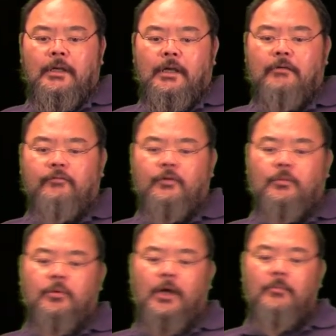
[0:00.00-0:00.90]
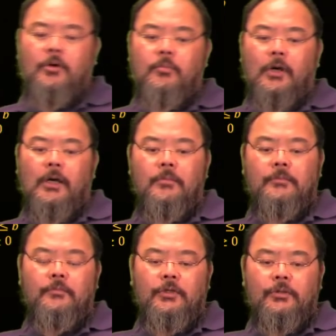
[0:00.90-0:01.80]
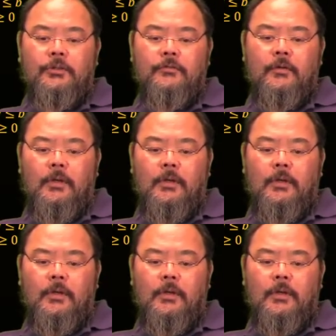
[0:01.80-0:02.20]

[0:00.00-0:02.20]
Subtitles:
If your primal problem, your